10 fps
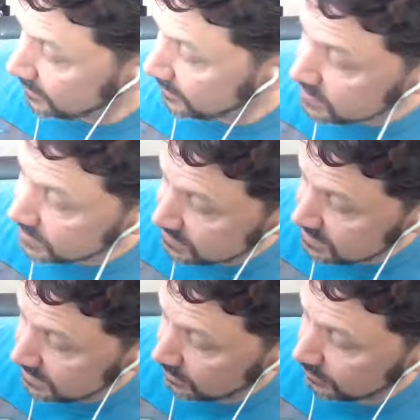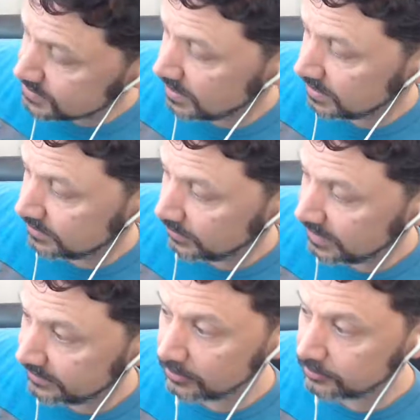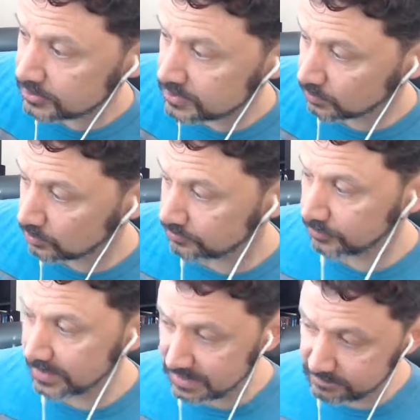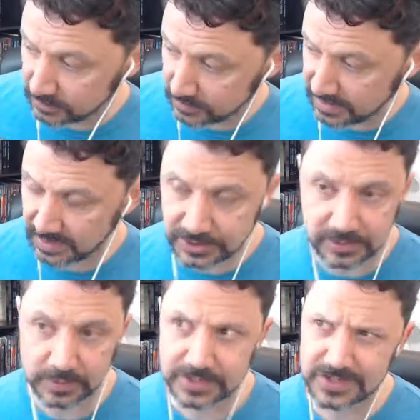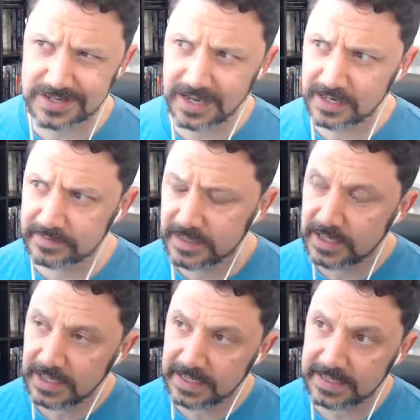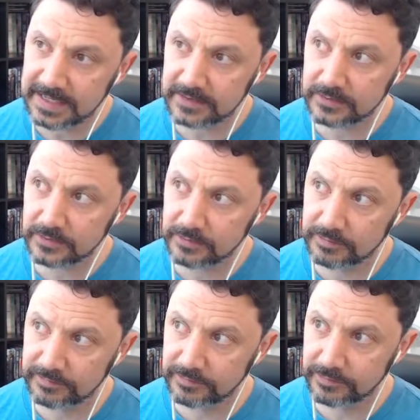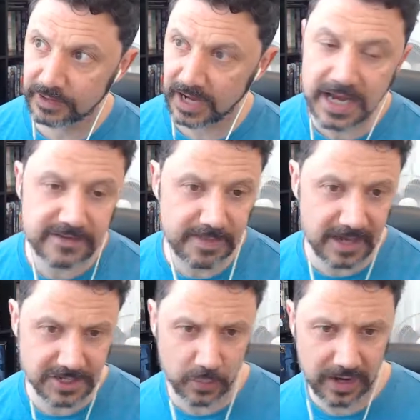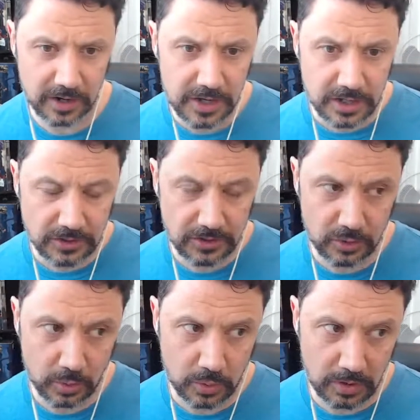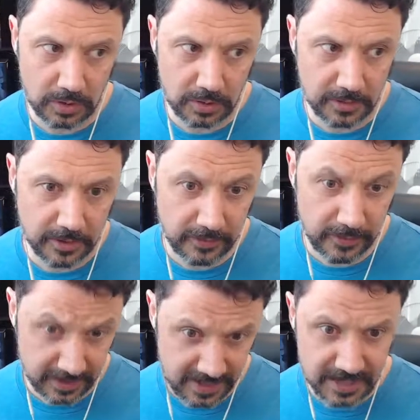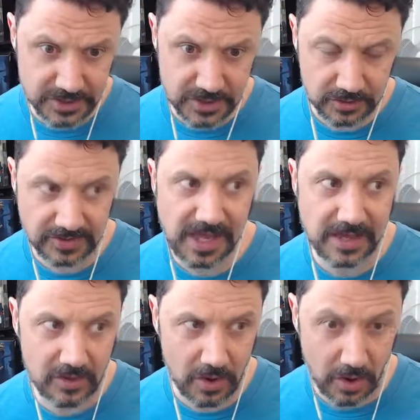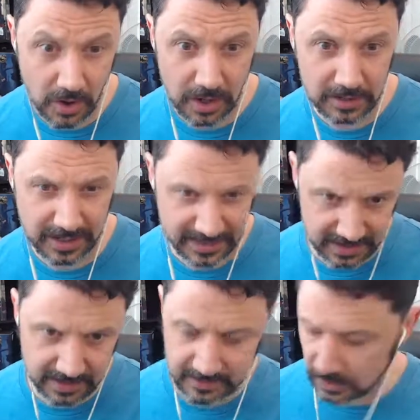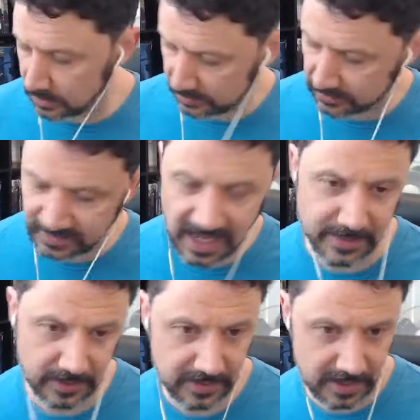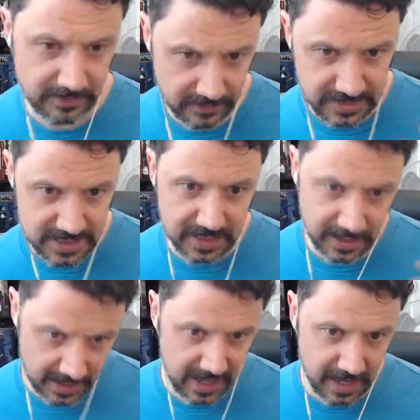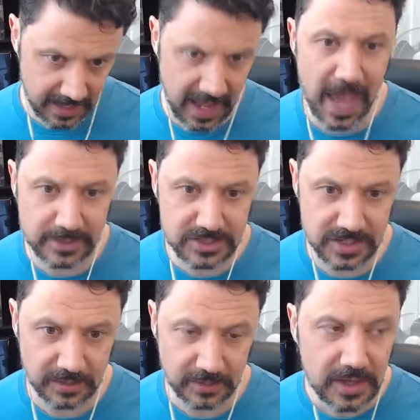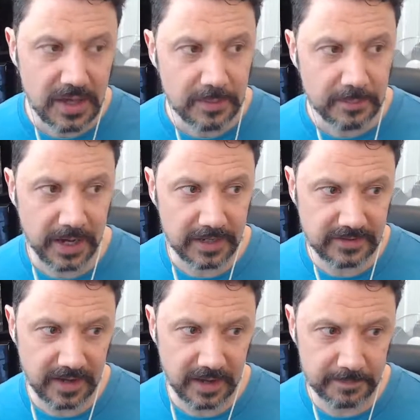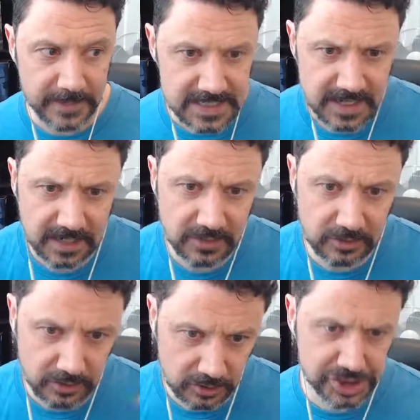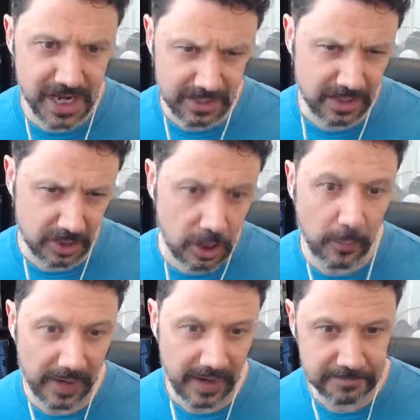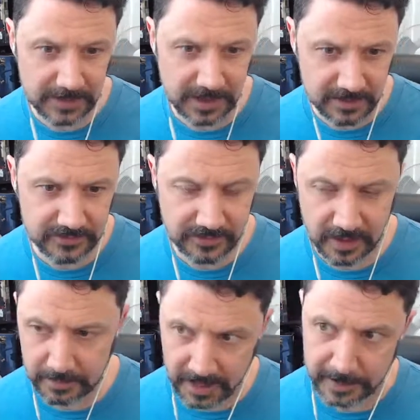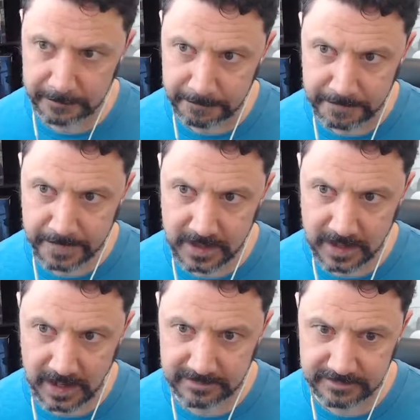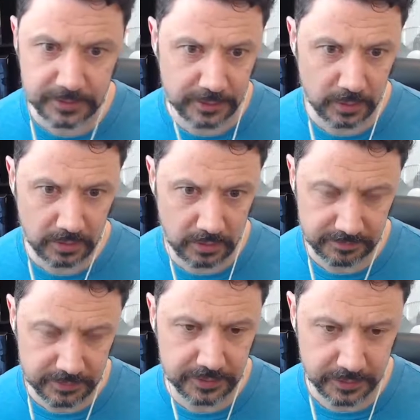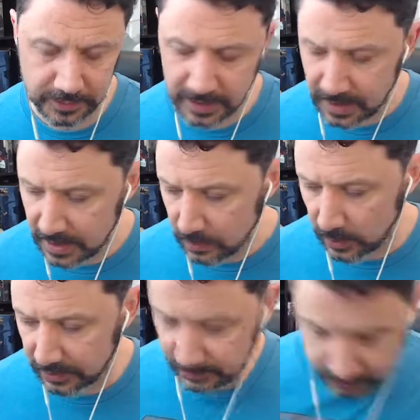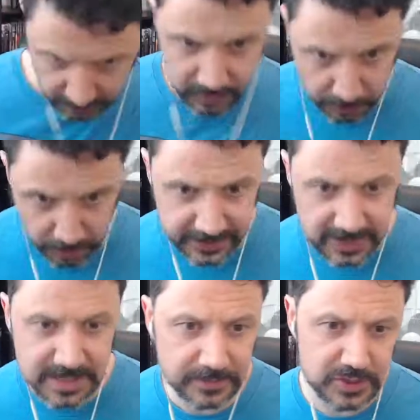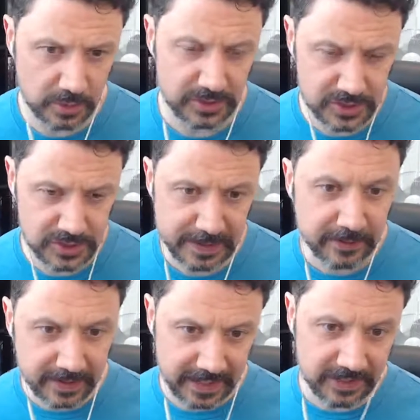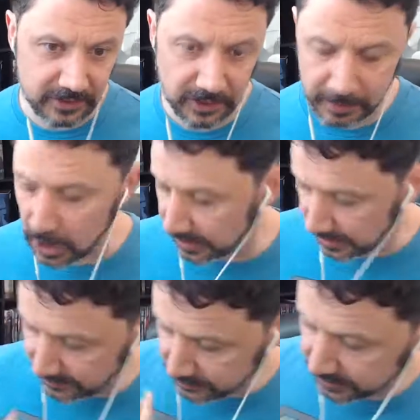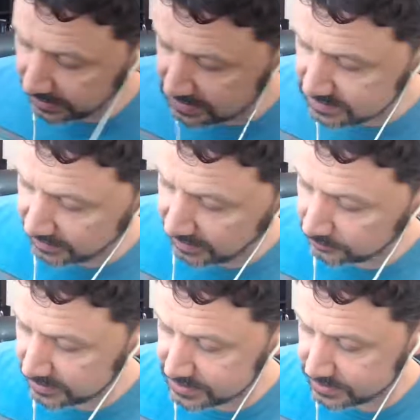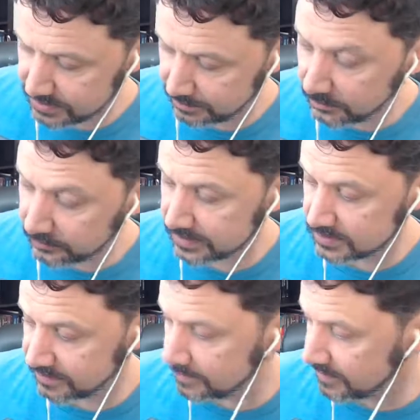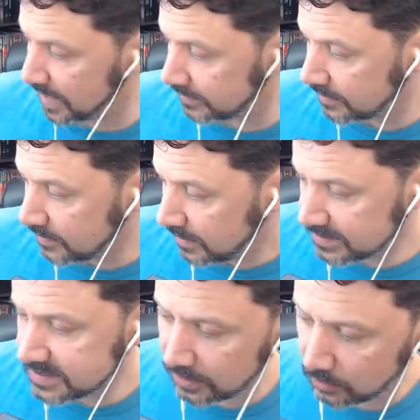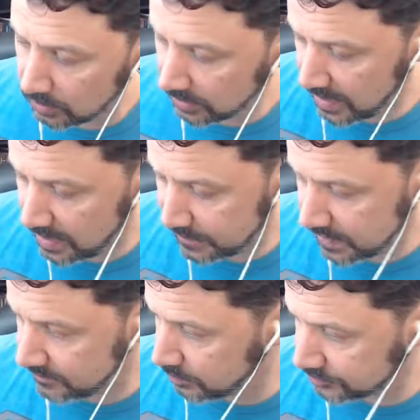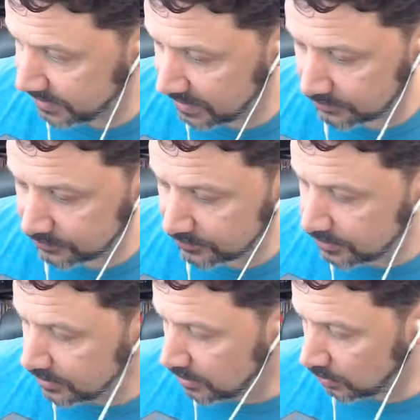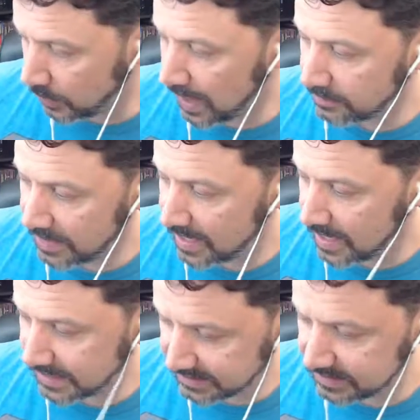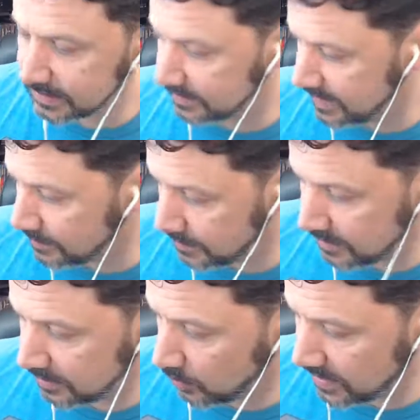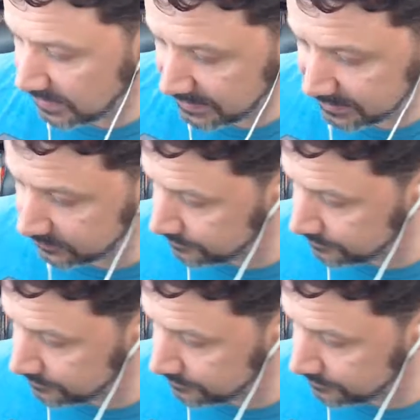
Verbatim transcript: other stuff that's in here is uh, they introduce some rules for invocation, which is this kind of neat kind of magic where your uh, the caster takes on like they it's a daemon they that they say inhabits you, but um, it's kind of like your your chant like a loa uh, from um, uh, voodoo or, or voodoo where you're you're bringing some sort of spirit into your body and then you're getting some characteristics and abilities from that that's kind of cool like I, I think if you built a character around that idea that might be quite neat